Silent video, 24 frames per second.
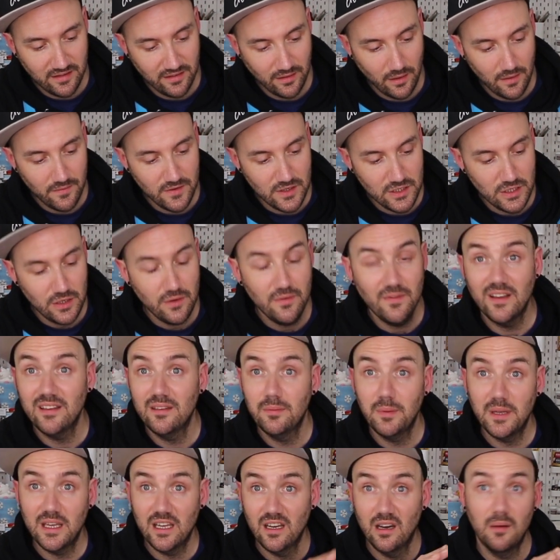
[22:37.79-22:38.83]
So if you do
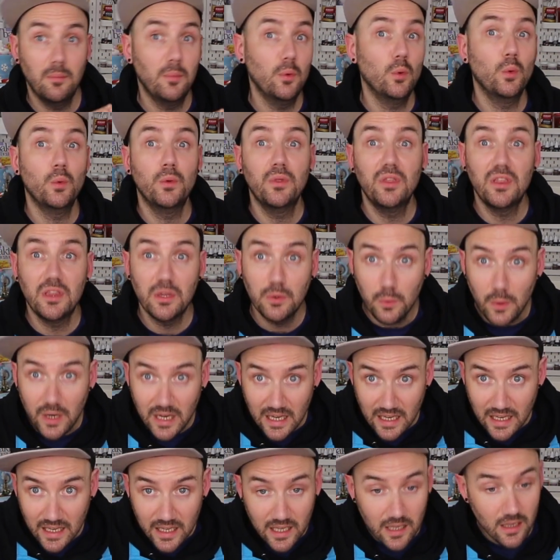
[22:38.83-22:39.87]
fancy picking up all
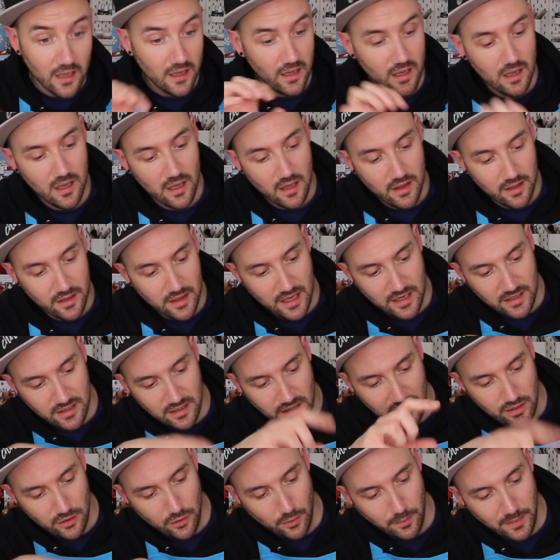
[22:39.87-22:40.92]
three,
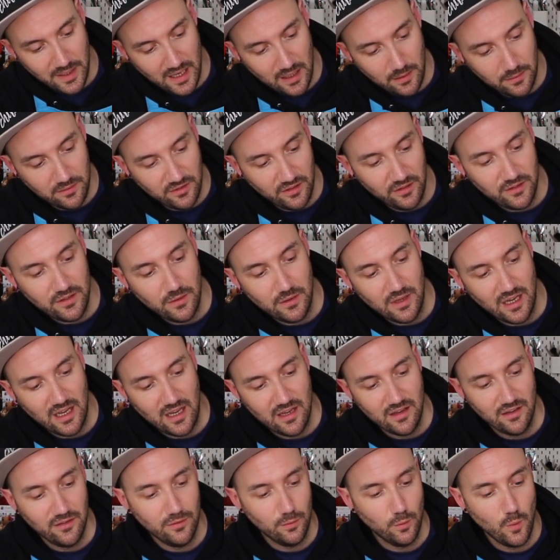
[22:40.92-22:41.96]
then you'll be able to do
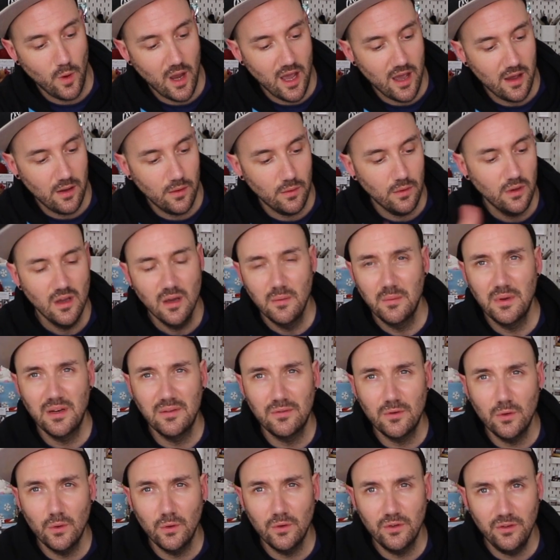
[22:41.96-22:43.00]
that as well. But
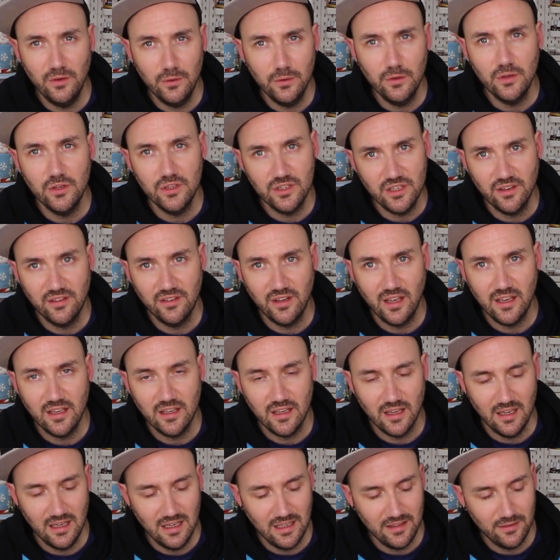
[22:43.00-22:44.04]
of course you could just
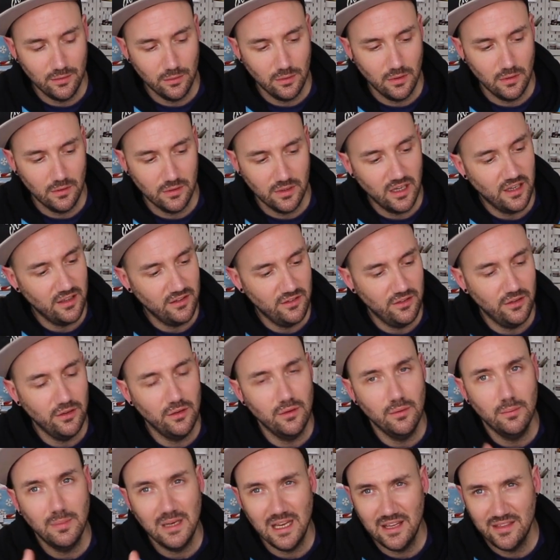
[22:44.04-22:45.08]
take a little longer
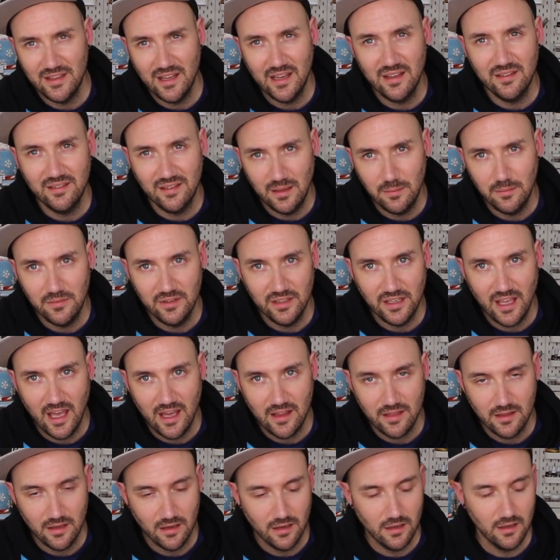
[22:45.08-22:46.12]
to blend that seam
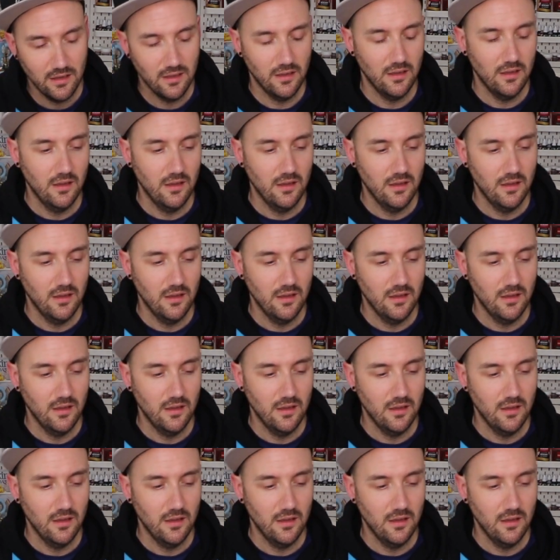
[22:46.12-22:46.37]
together.